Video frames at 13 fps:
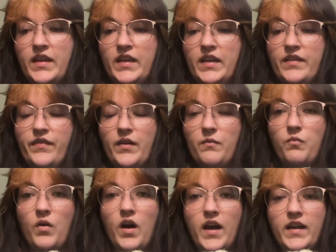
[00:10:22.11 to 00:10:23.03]
If I
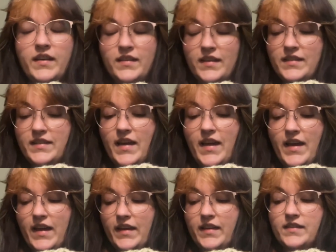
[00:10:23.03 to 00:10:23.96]
want the
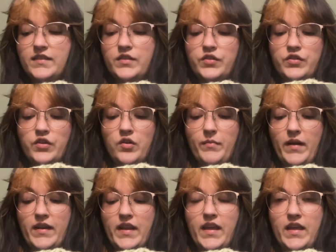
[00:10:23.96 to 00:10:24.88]
tag to show my
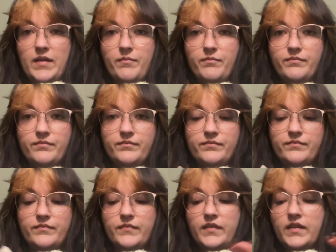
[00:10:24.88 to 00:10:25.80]
name,
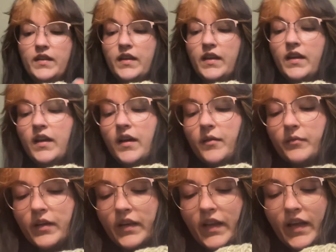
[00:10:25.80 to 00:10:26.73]
I'm
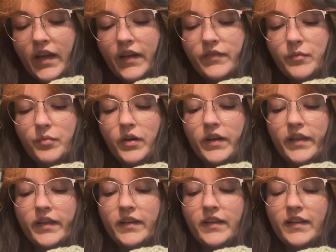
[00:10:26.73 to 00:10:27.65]
going to have to put
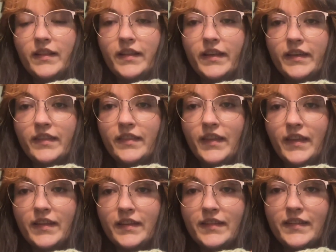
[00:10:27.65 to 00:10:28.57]
it like
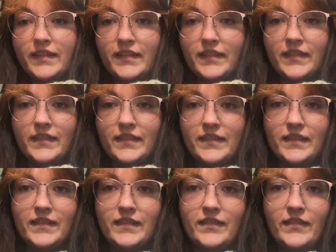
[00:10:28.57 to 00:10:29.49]
this,
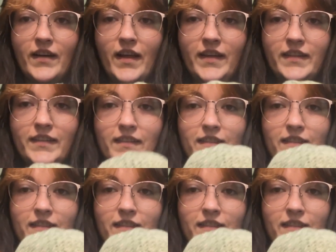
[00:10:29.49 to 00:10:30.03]
right?